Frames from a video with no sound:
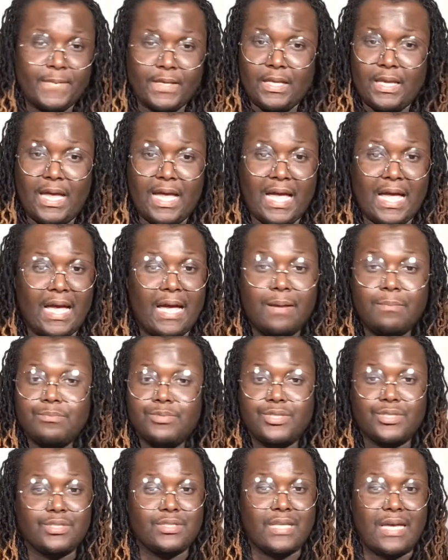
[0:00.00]
I'm
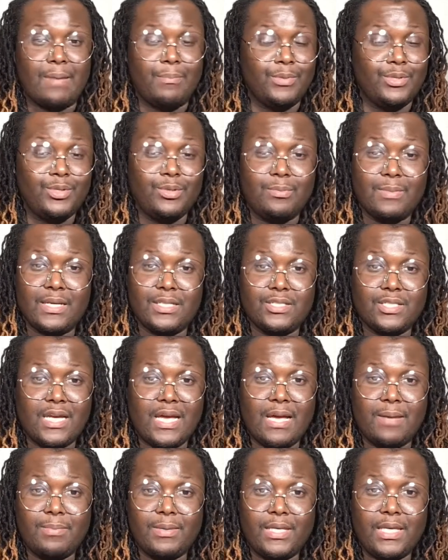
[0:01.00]
going to do my
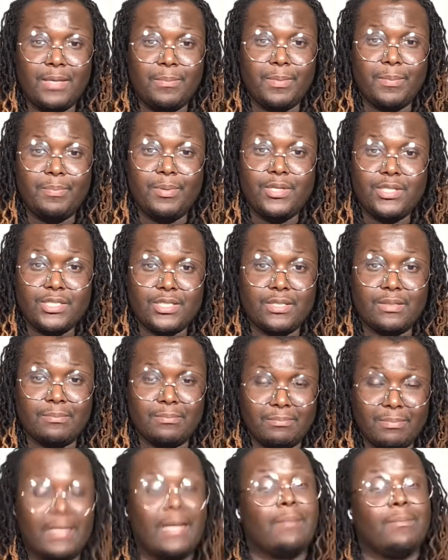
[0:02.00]
job and keep it pushing,
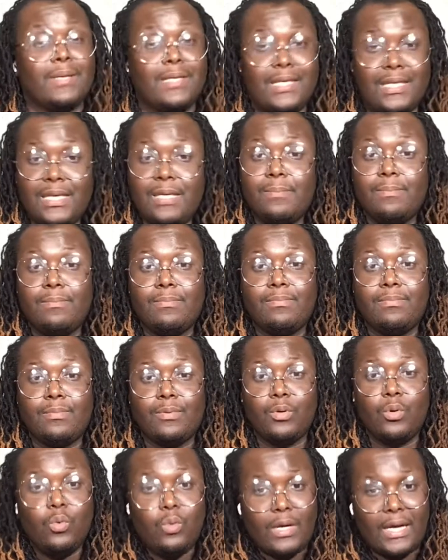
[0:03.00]
but I'm going to keep
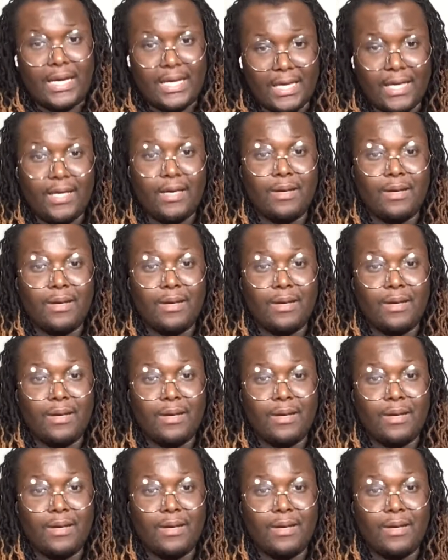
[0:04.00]
who I am